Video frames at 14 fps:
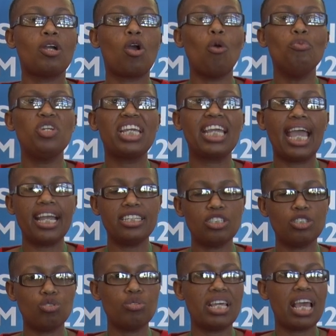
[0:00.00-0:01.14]

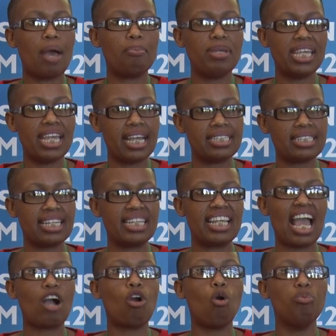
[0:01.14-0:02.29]
communicate to their peers and
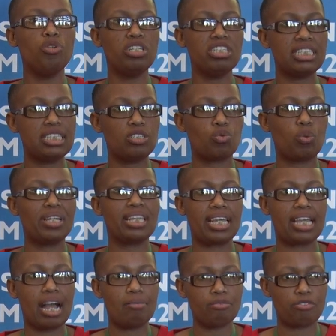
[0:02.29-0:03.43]
their communities where they
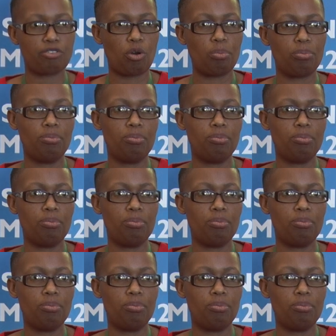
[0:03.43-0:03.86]
come from.